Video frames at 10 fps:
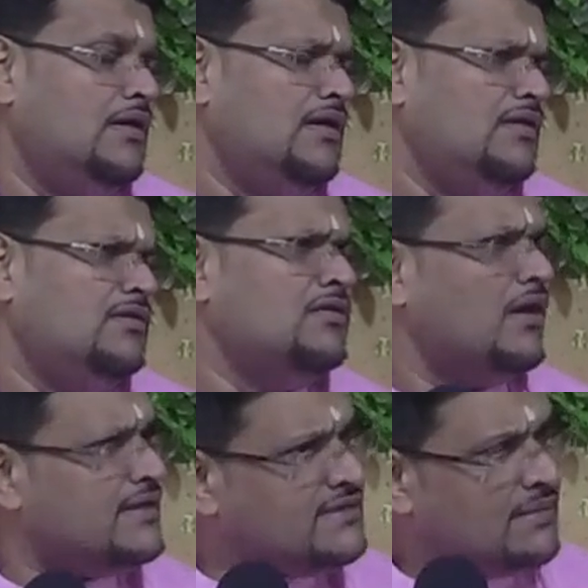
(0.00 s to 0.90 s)

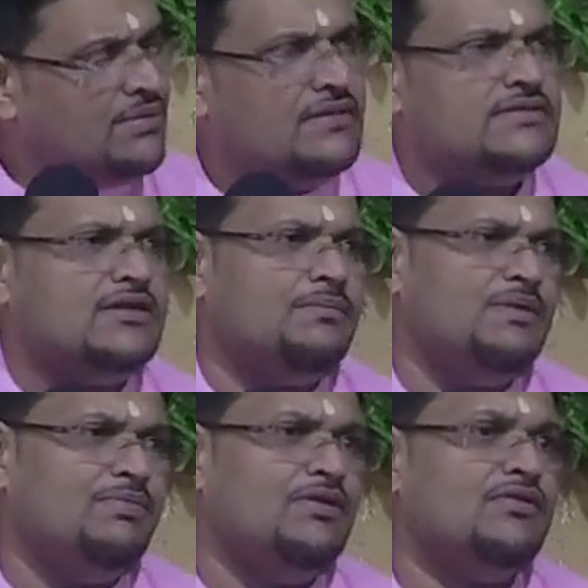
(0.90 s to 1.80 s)
knowledgeable. Some
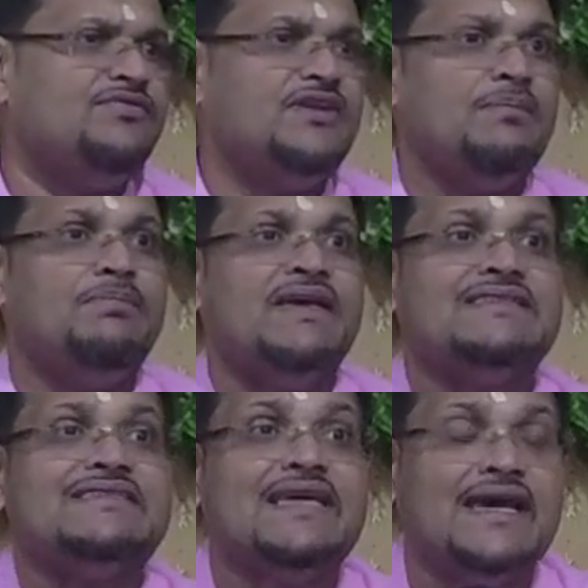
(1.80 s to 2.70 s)
people look for the
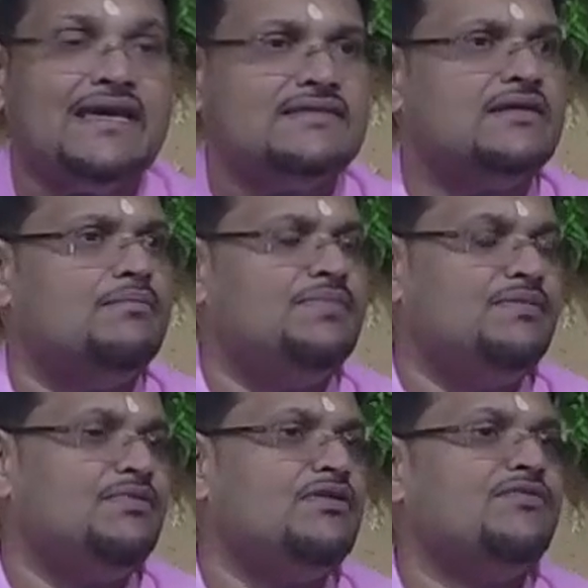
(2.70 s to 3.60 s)
best singer. Some
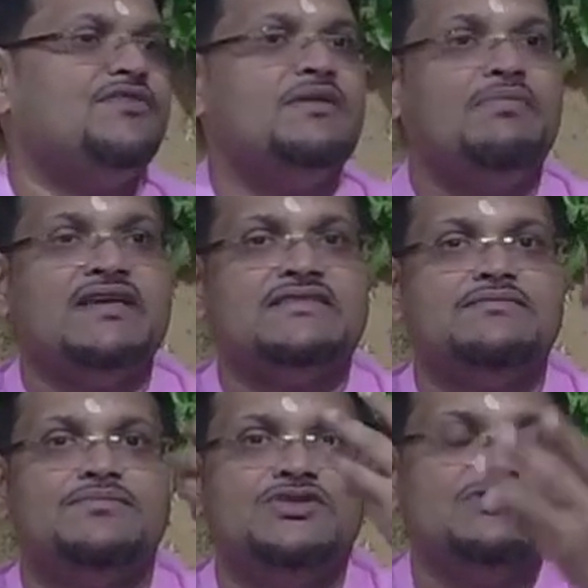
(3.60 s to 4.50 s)
people look for the best
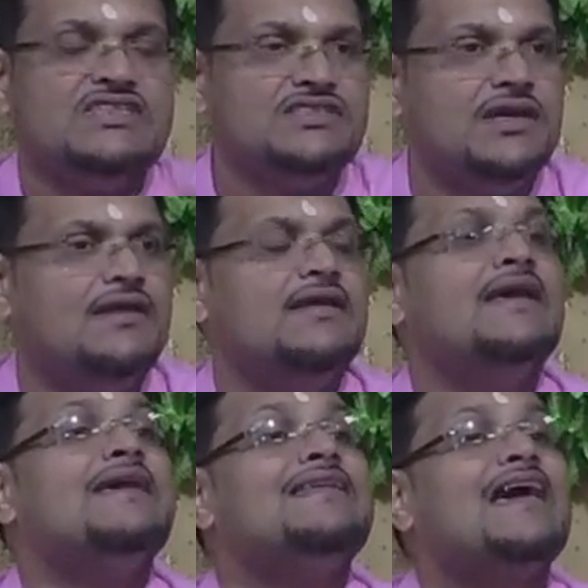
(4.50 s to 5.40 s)
musician.
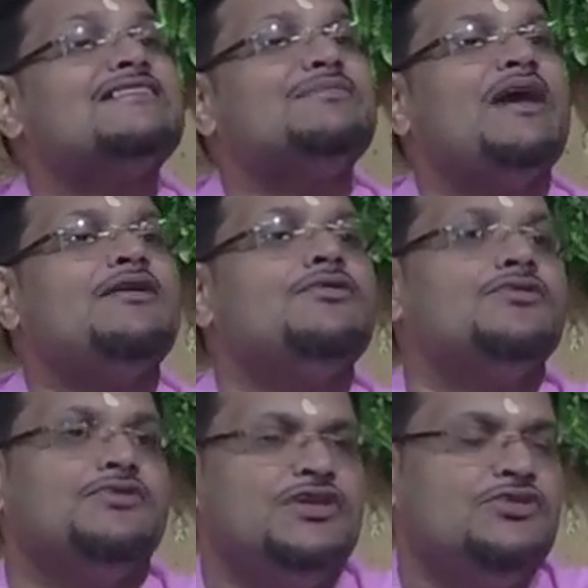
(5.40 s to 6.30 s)
That's my
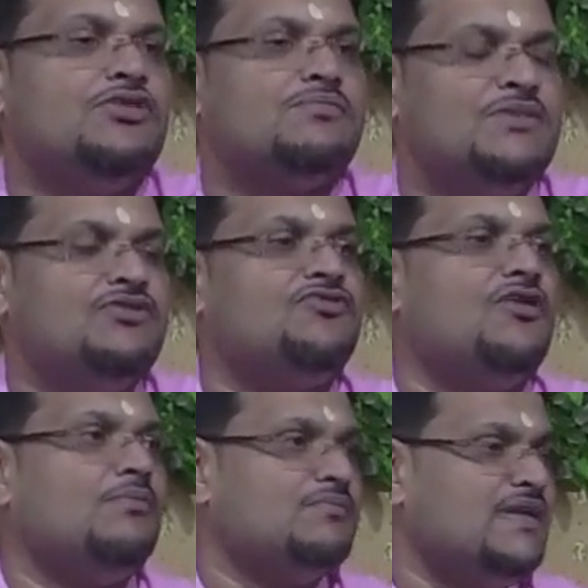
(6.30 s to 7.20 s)
Guru. He taught me
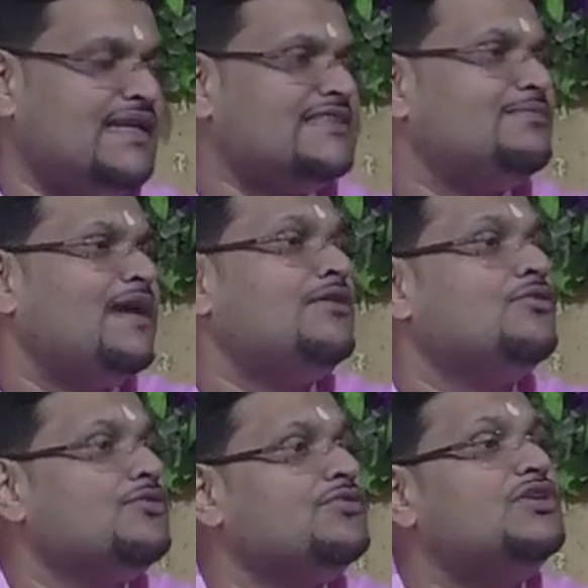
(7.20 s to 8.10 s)
drum. That's my
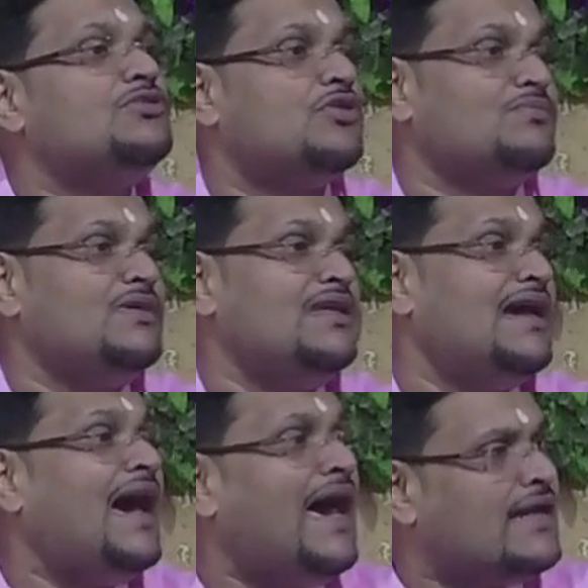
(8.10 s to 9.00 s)
Guru. He taught me the
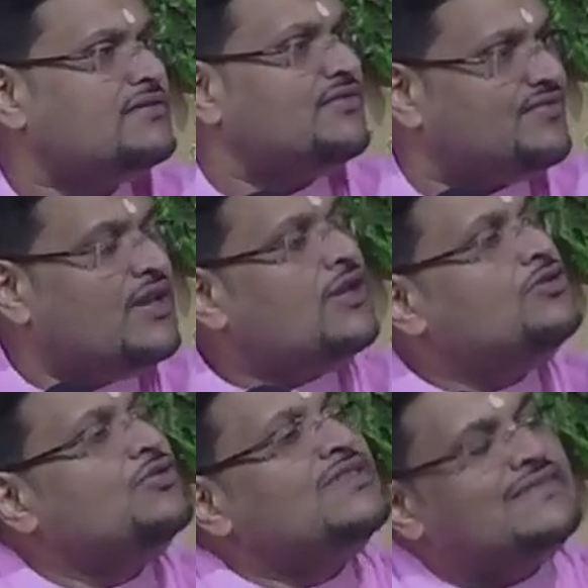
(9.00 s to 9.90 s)
art of
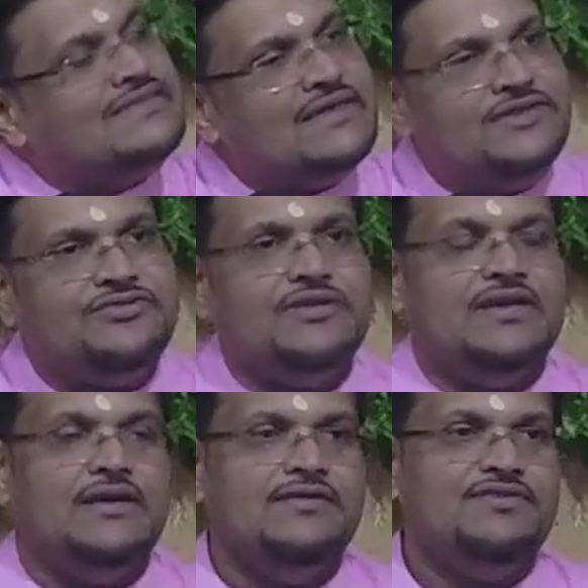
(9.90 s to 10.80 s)
doing surgery
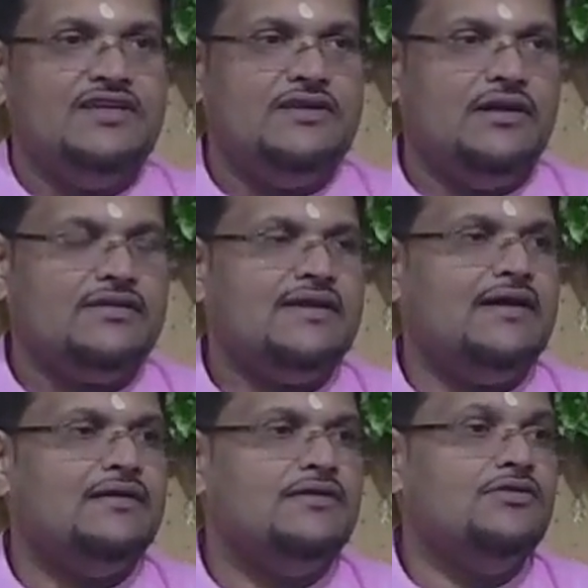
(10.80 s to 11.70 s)
for the doctor.
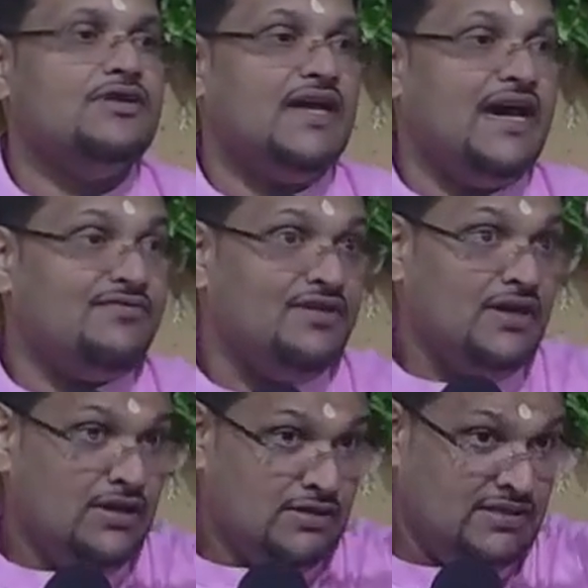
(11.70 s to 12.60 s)
You could have
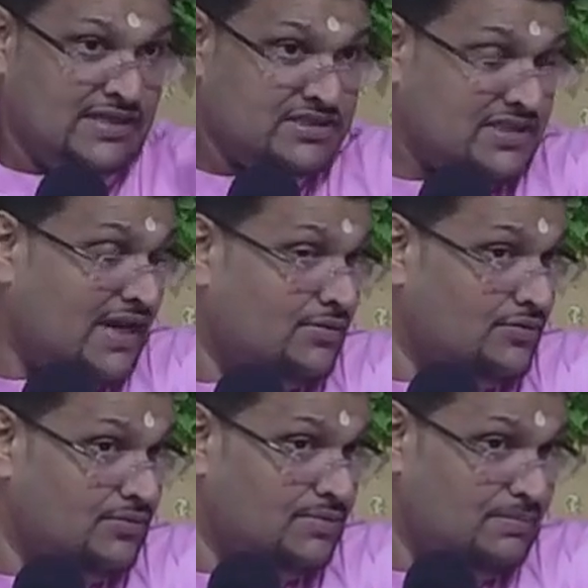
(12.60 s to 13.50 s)
Diksha
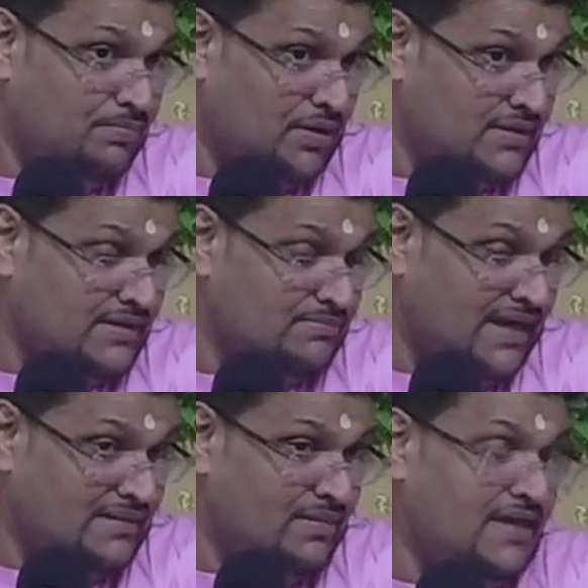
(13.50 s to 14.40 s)
Guru, the Pandit by
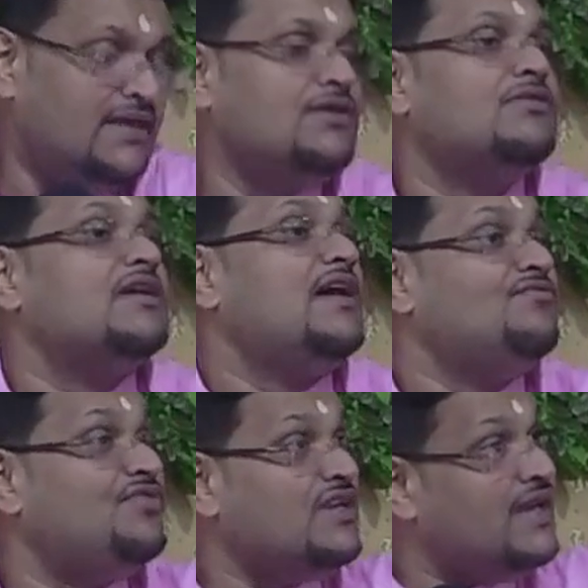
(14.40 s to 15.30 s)
the Bedi. You could have
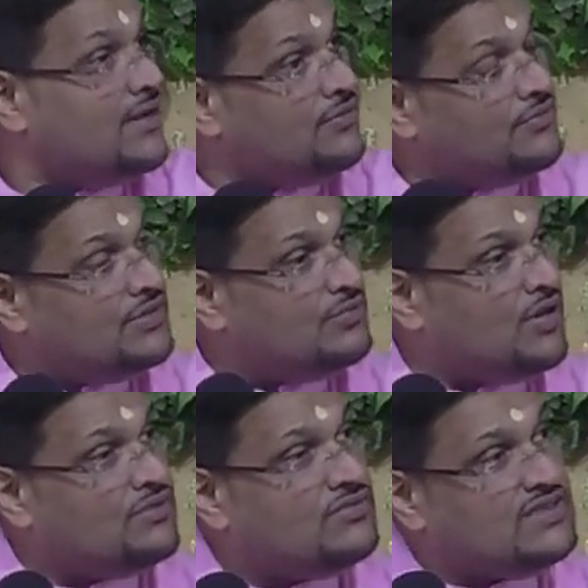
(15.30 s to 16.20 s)
Vidya Guru, the
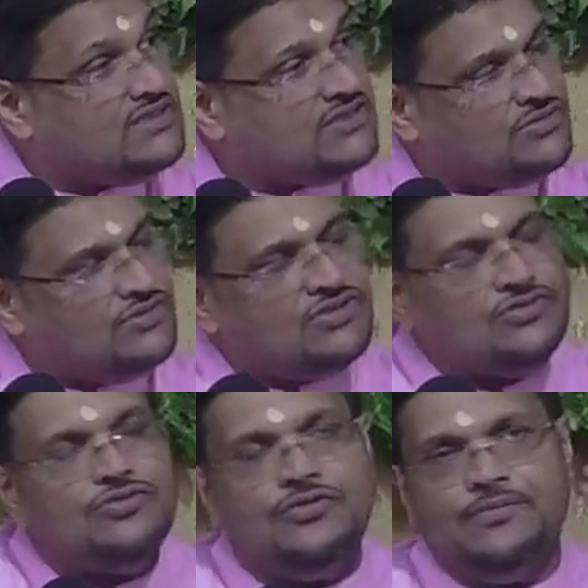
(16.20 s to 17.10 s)
one who teaches you in
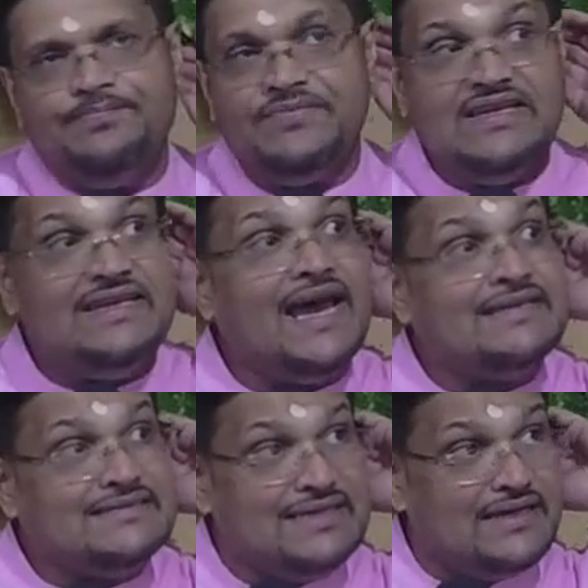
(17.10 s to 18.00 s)
school. The
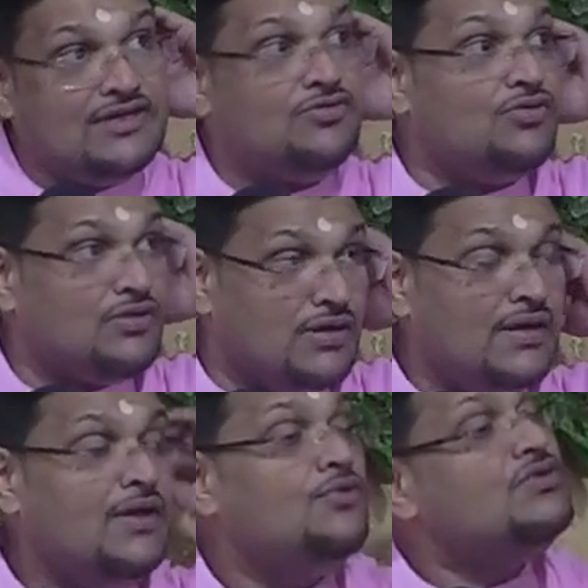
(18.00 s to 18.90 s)
dancer, the cook,
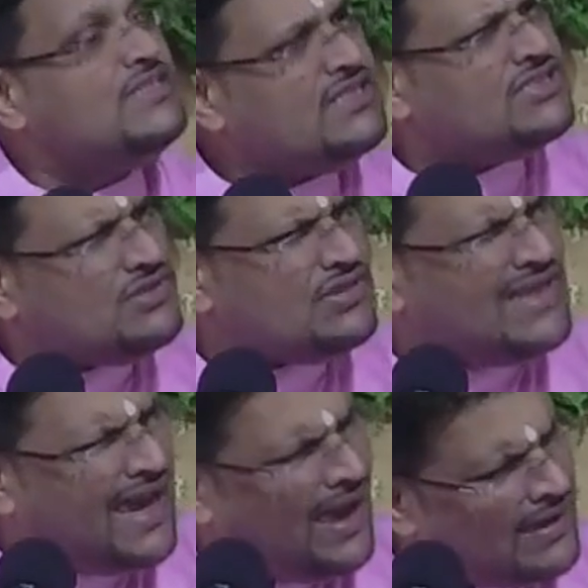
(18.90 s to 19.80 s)
who teaches the
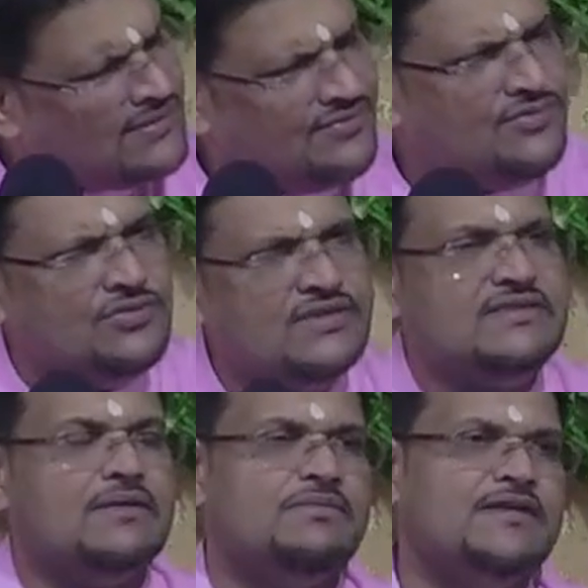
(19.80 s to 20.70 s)
art of doing
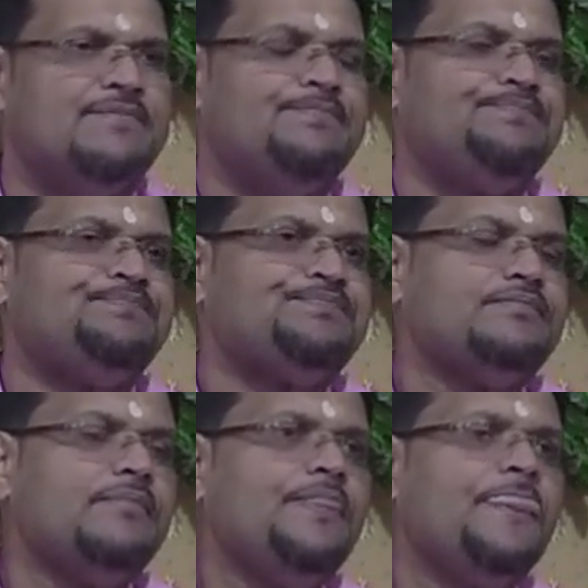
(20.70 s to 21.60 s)
something.
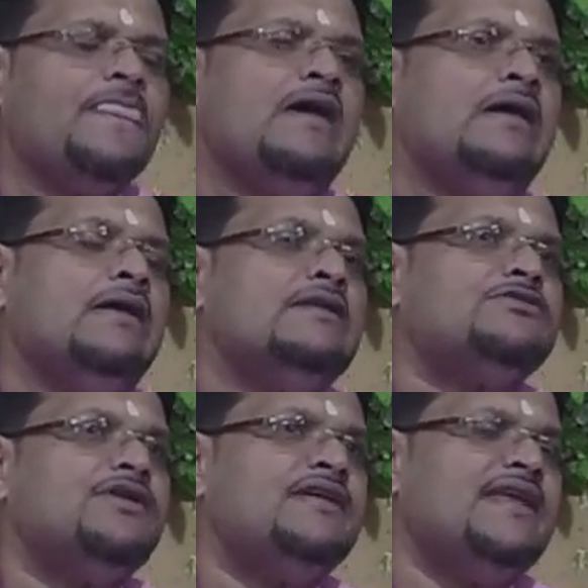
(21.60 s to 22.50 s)

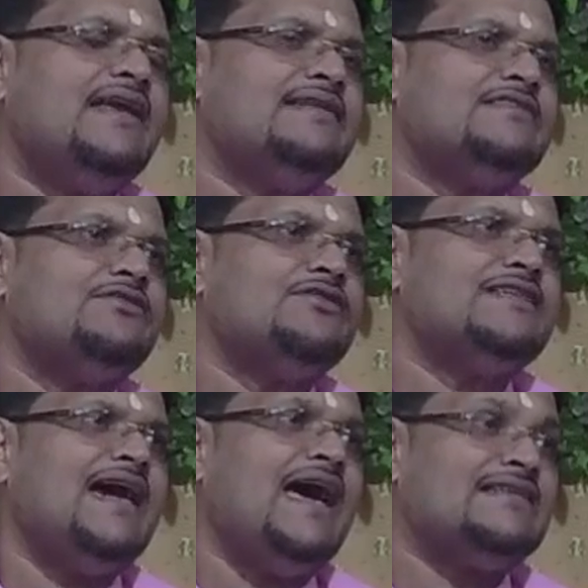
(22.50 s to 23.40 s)
So in that discourse, they
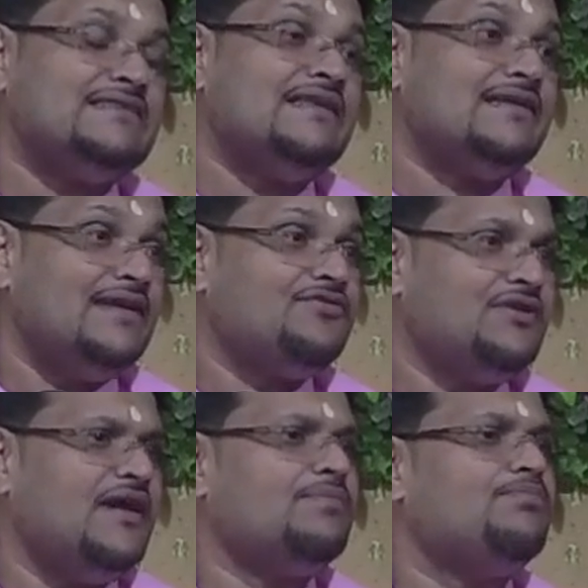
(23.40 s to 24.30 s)
asked
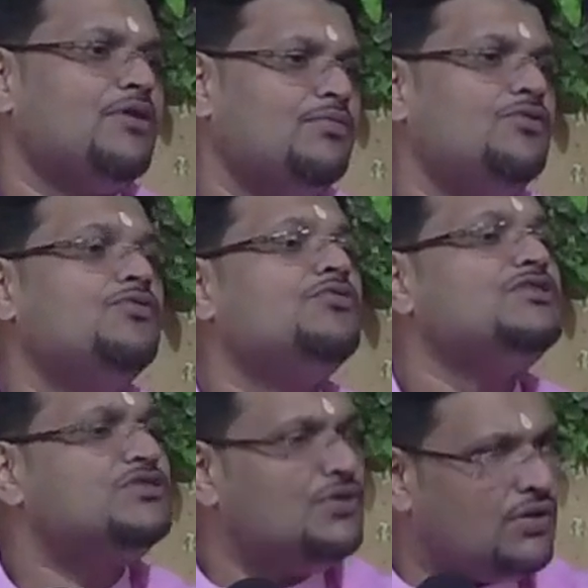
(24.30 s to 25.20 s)
Dattatreya, Prabhu, who
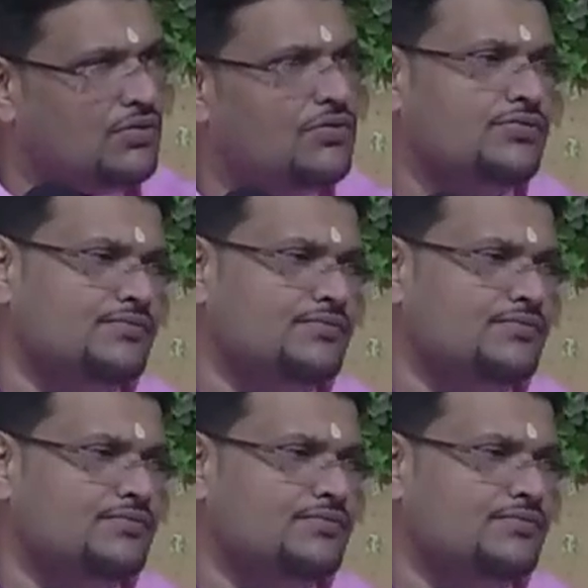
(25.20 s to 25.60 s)
is your Guru?